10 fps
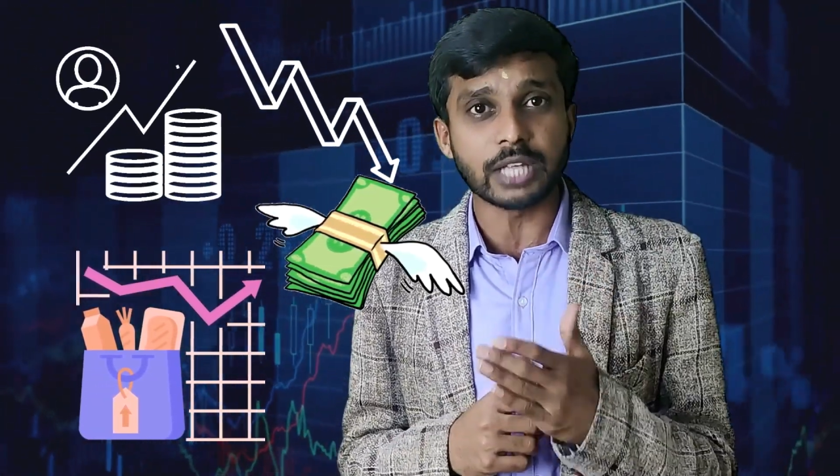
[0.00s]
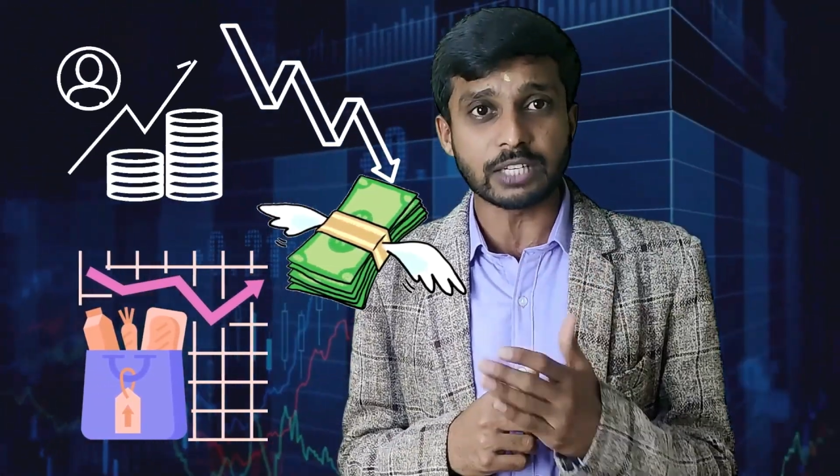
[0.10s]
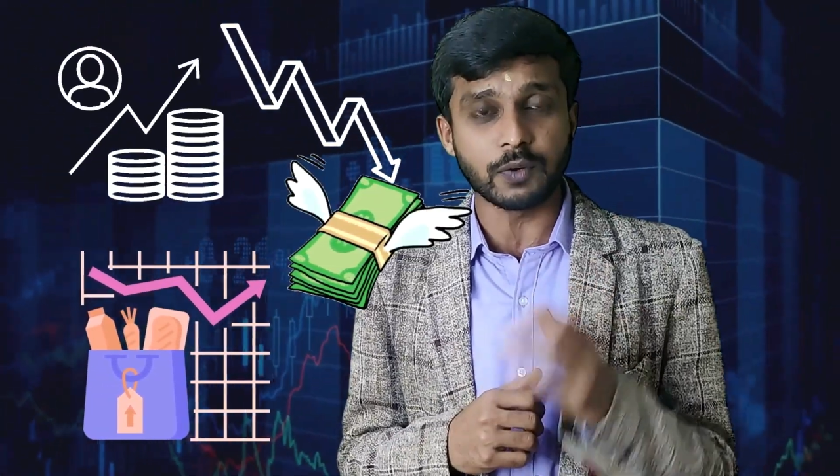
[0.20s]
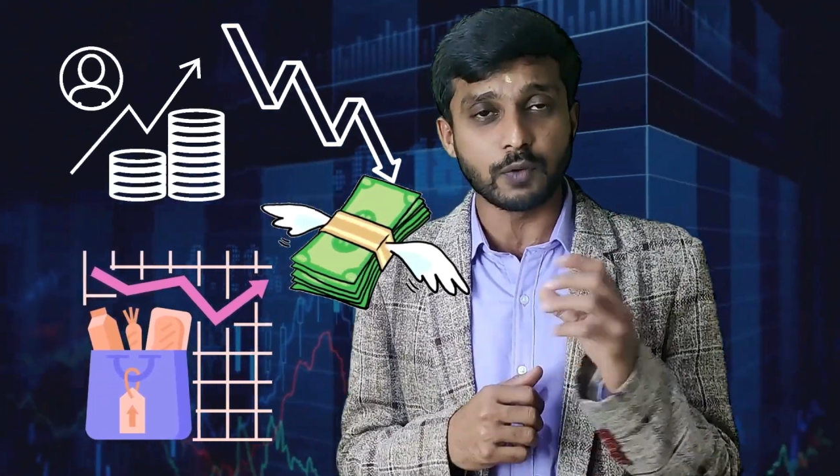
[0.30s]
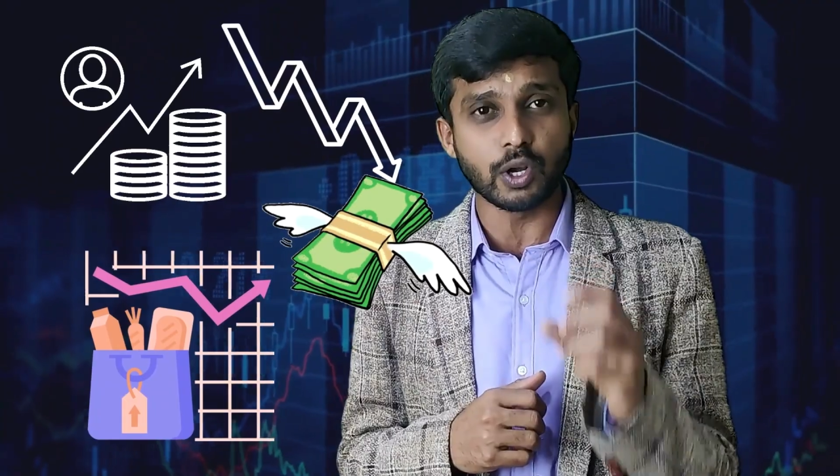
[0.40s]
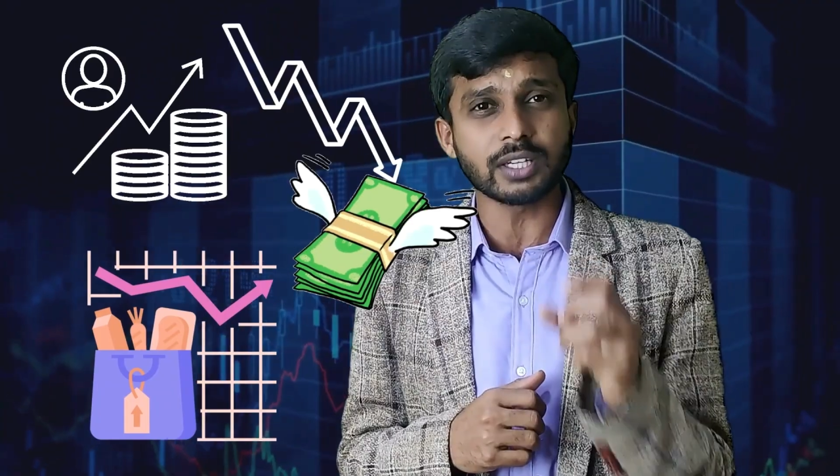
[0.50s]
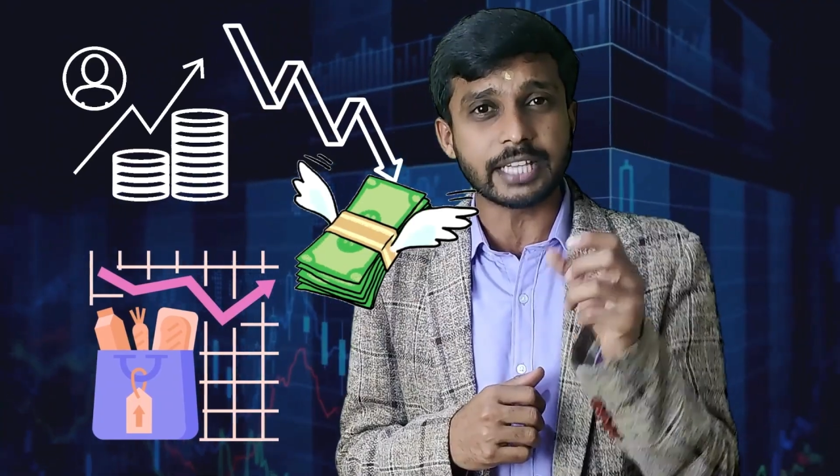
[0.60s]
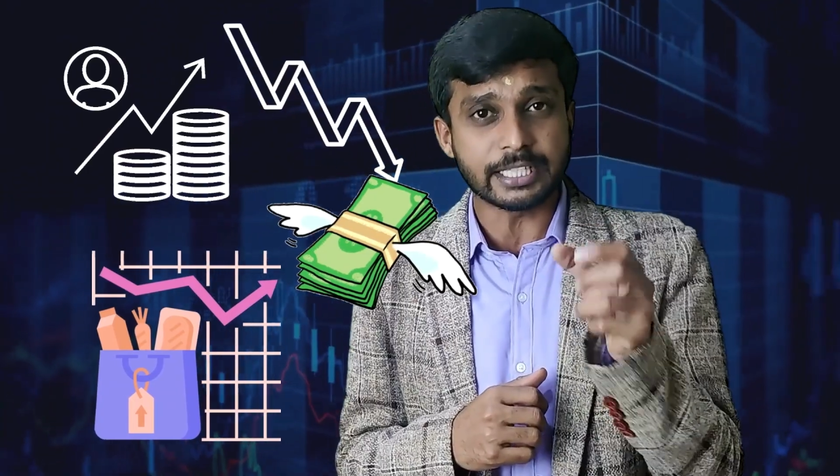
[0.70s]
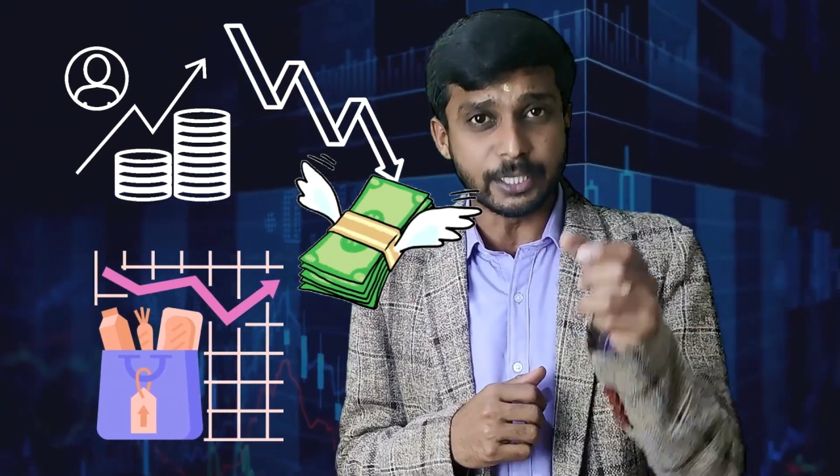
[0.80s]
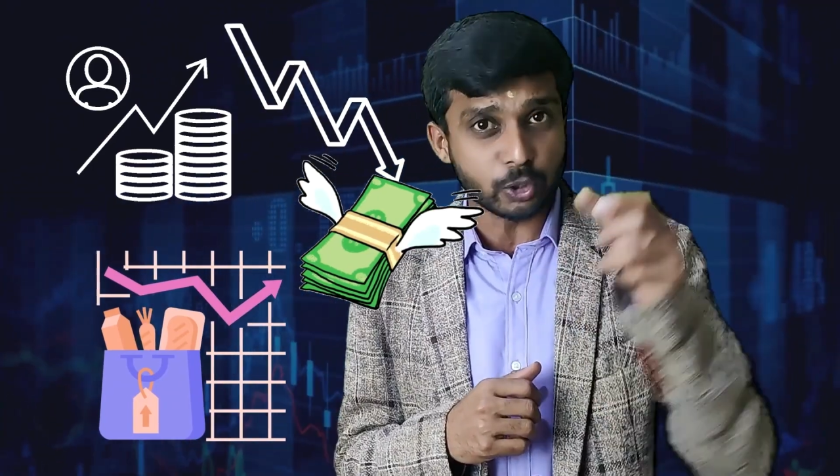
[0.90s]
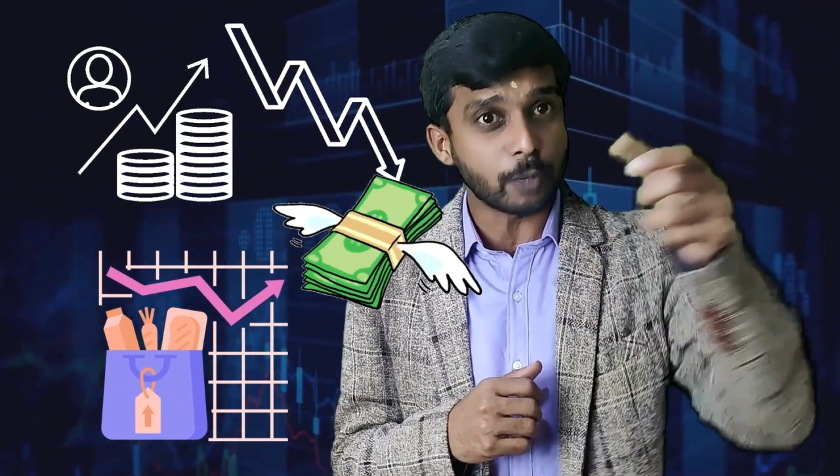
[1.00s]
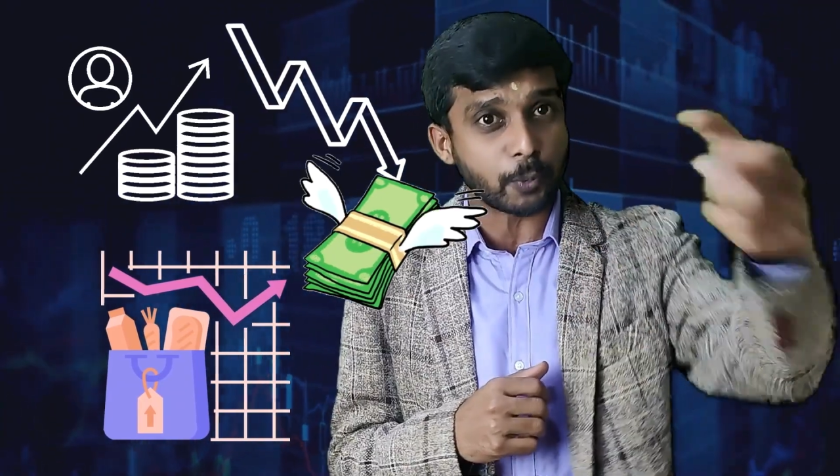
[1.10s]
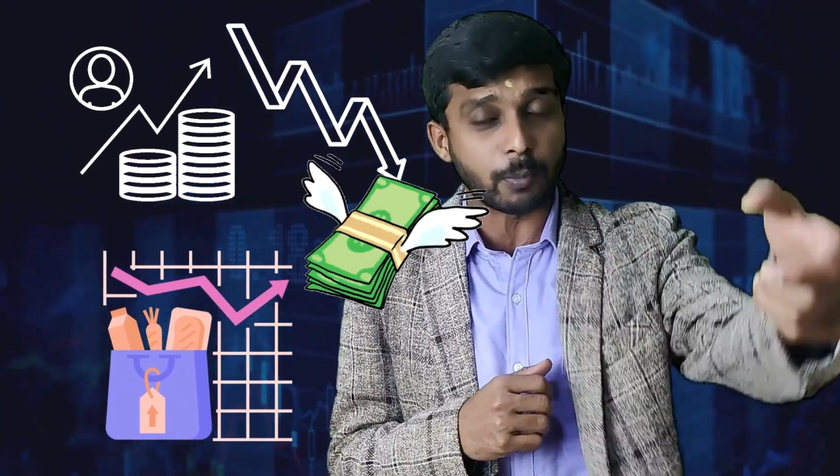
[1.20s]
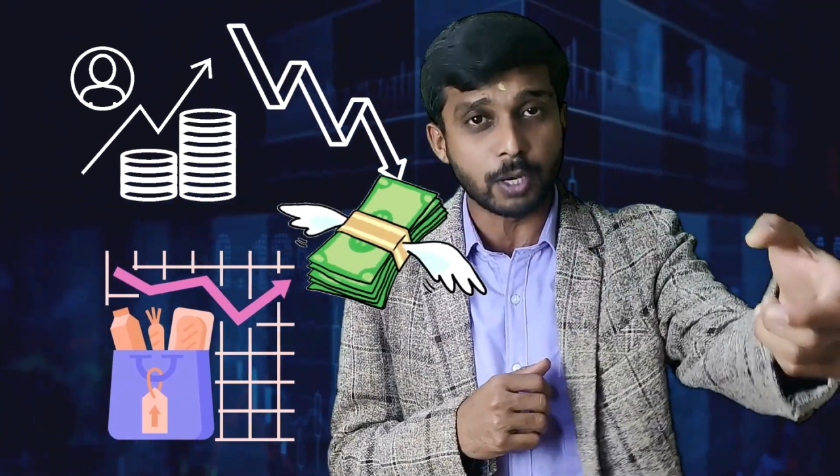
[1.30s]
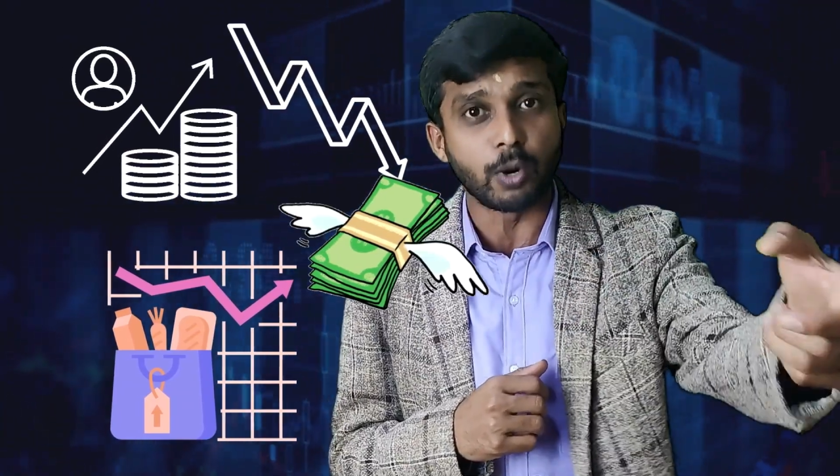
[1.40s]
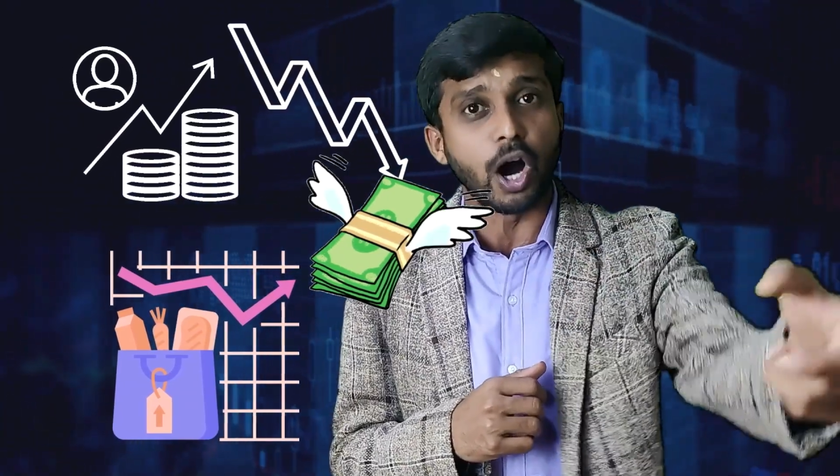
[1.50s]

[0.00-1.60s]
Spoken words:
to see to that we will not get into